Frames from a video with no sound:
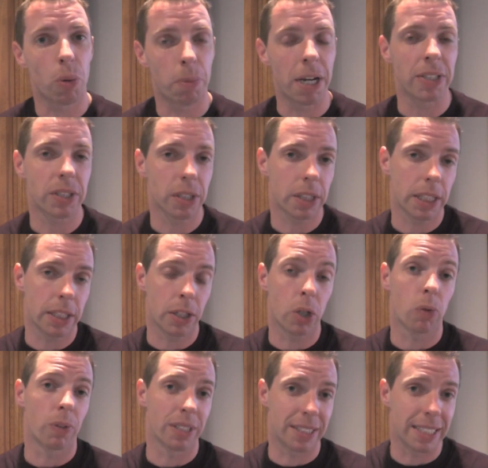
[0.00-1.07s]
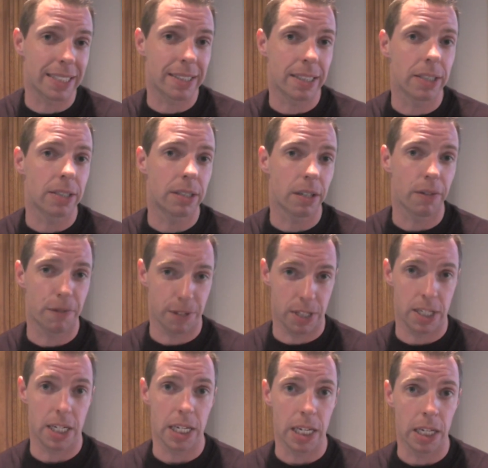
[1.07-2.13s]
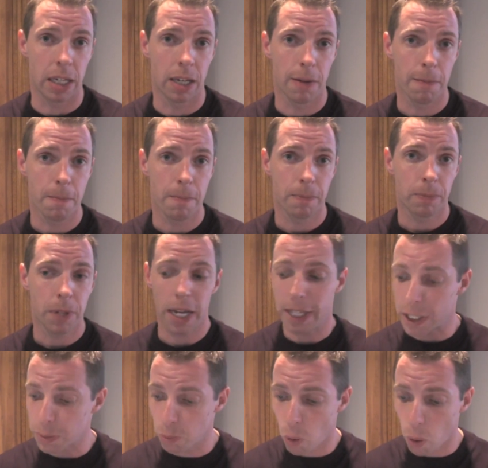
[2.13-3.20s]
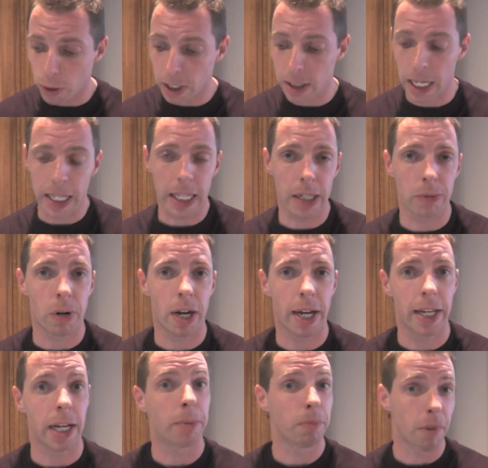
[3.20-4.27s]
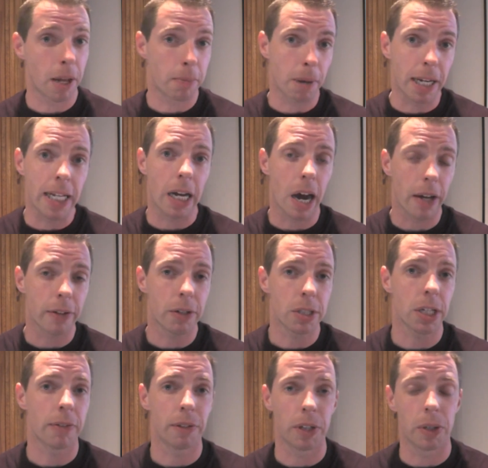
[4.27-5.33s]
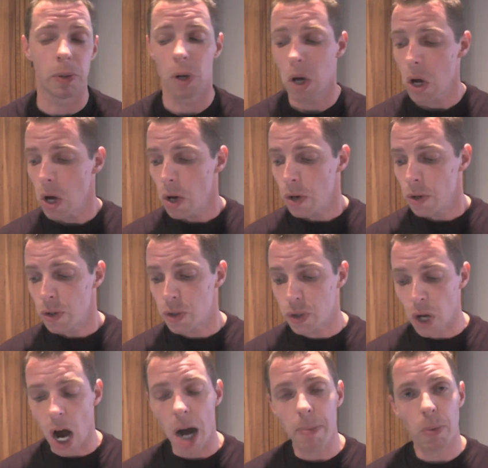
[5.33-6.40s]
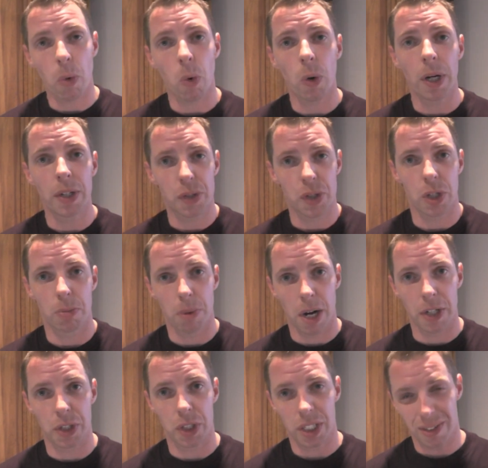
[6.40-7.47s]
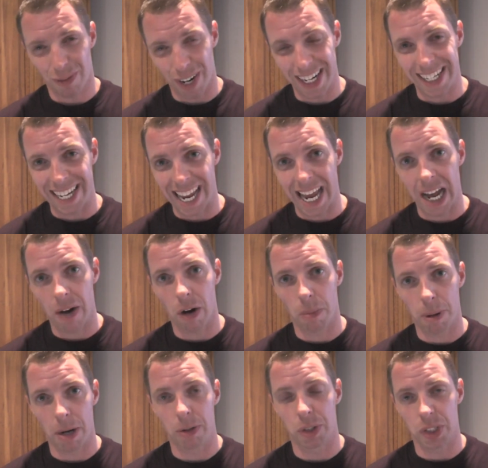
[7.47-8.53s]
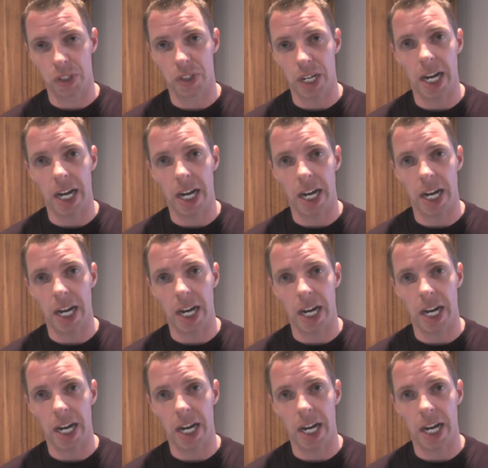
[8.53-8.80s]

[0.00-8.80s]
basically your resistance to fatigue. And that's more than likely, Ryan, and many others of you, stop worrying so much right now about just